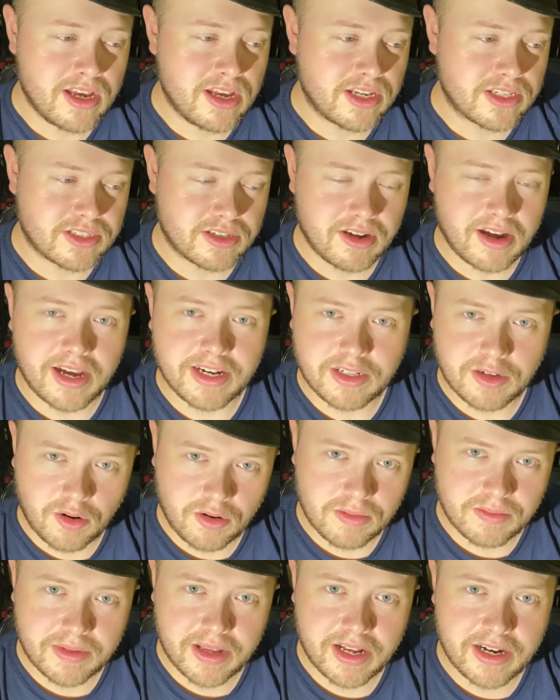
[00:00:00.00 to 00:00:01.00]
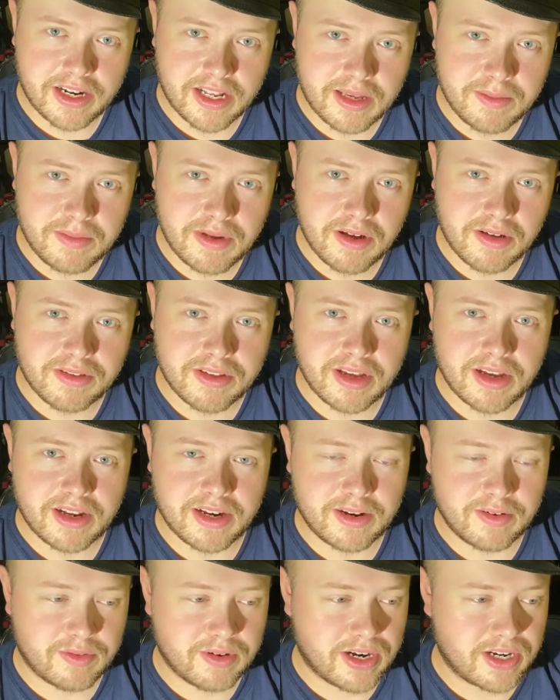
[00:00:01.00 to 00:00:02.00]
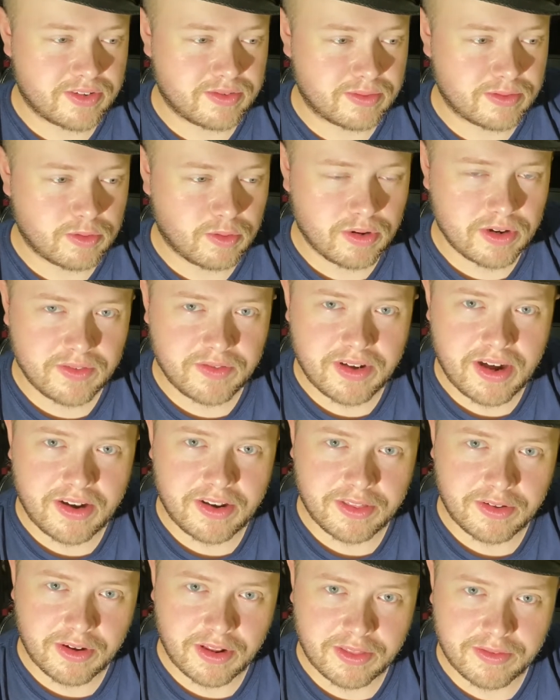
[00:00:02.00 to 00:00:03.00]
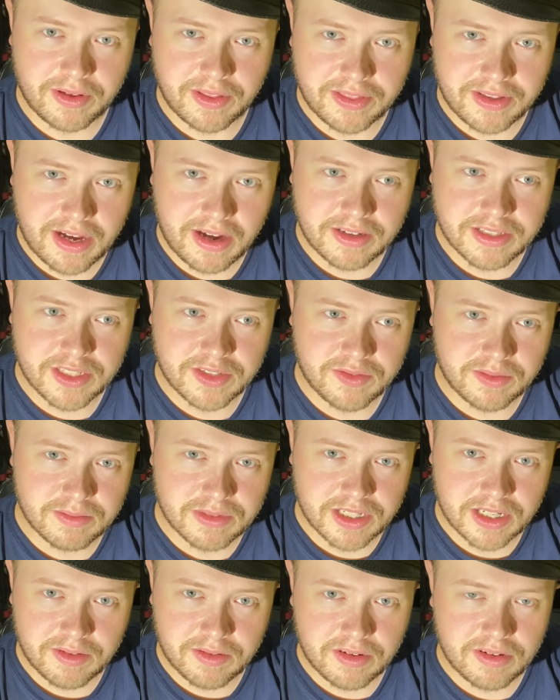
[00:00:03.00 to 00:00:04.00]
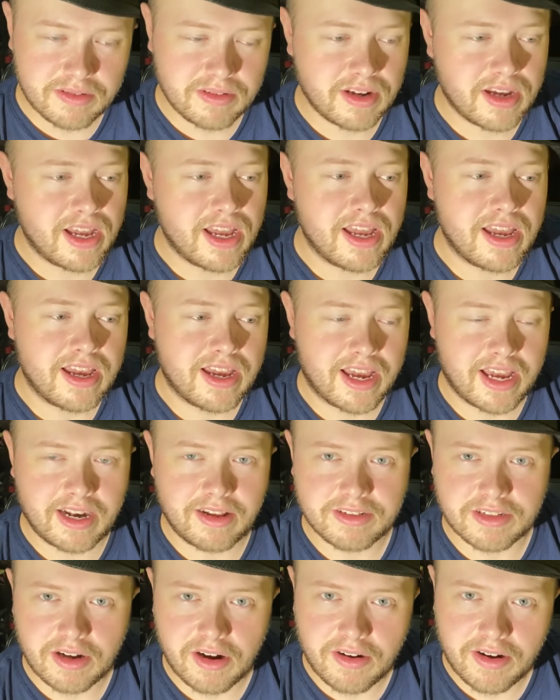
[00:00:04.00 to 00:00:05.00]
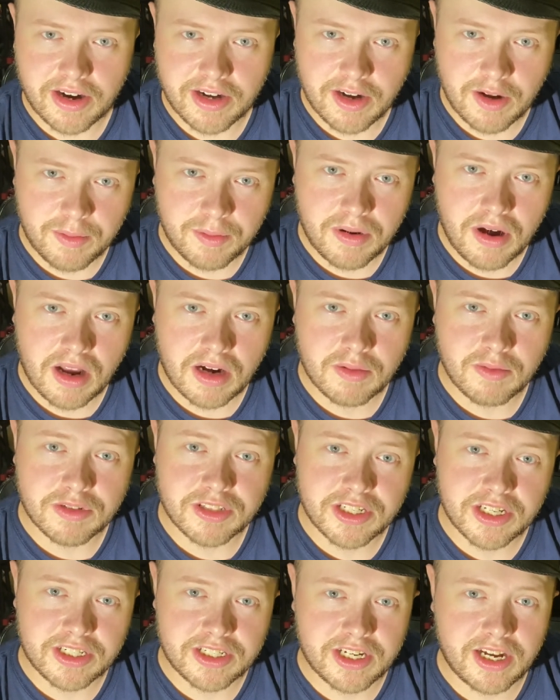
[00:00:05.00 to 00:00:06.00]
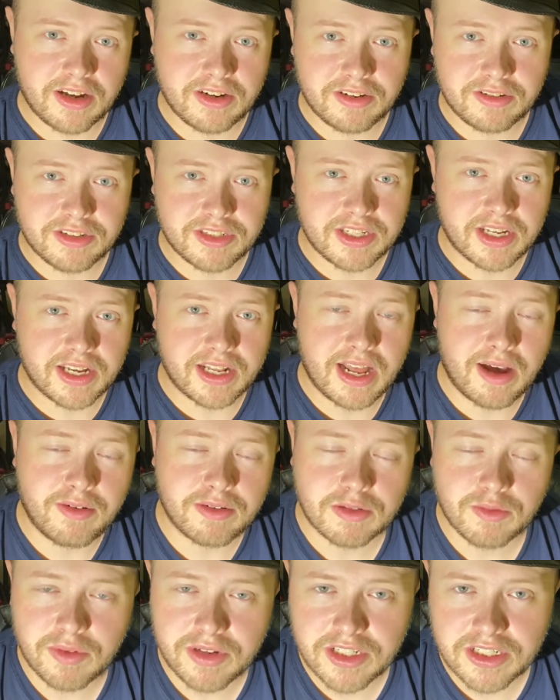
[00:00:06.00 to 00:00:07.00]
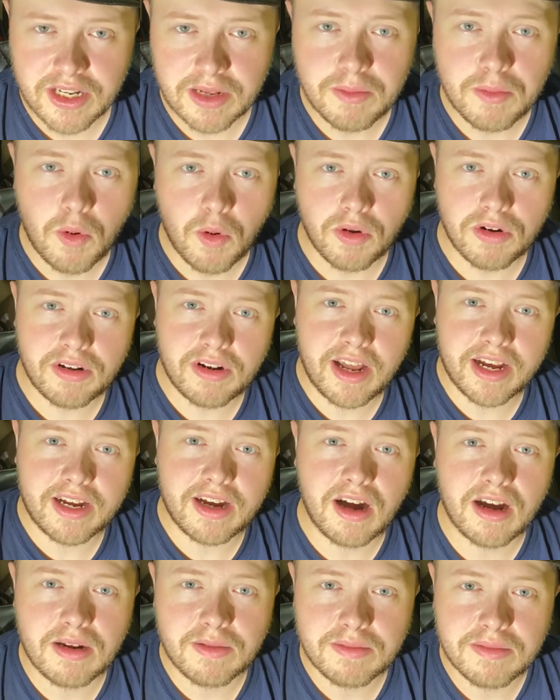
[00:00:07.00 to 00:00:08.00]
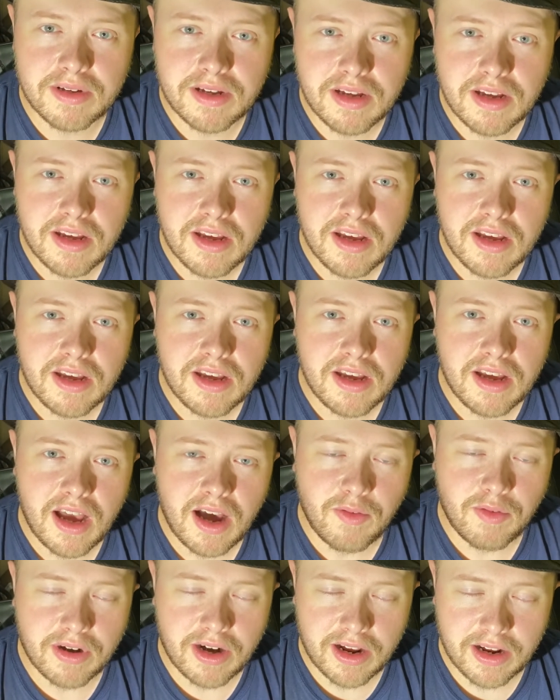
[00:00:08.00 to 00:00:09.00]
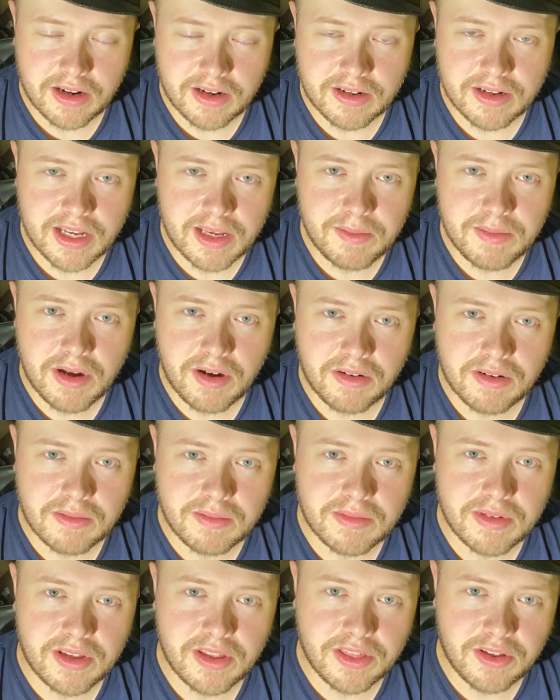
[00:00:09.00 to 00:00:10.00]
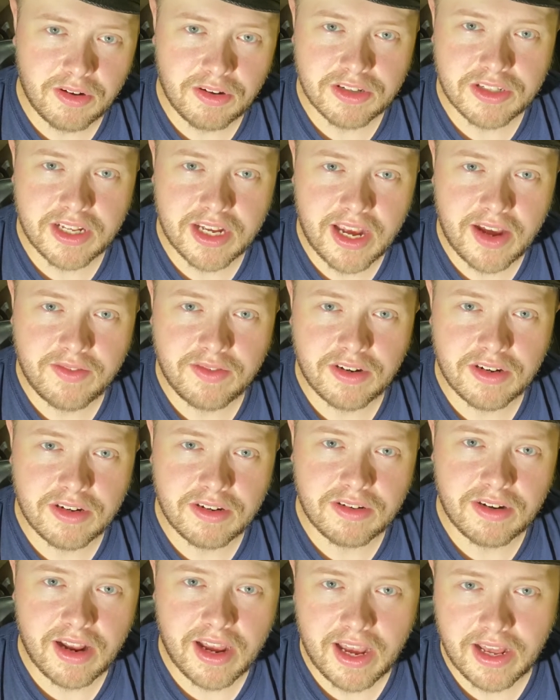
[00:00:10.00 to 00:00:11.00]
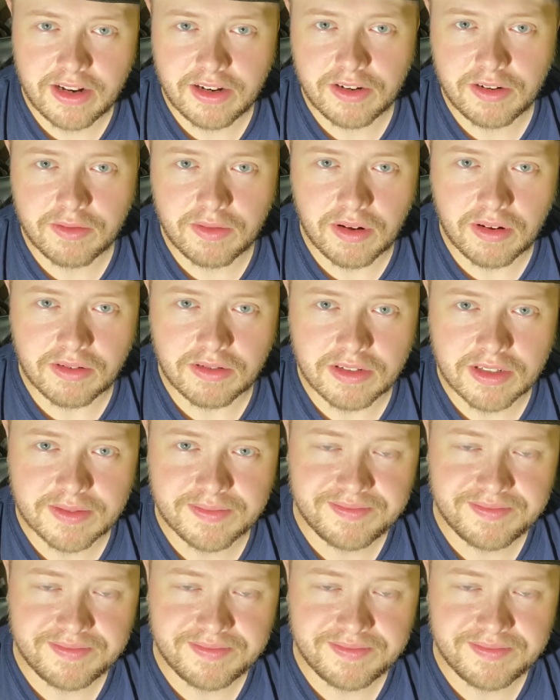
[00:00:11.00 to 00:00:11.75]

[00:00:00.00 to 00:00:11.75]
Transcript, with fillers: So I told him that in an email that it ranged from 25 to 33 thousandths from zero. And he's like, all right, no problem. We'll send you out a new set. That was Wednesday morning. I got him when I emailed him. Thursday afternoon, I had new rotors.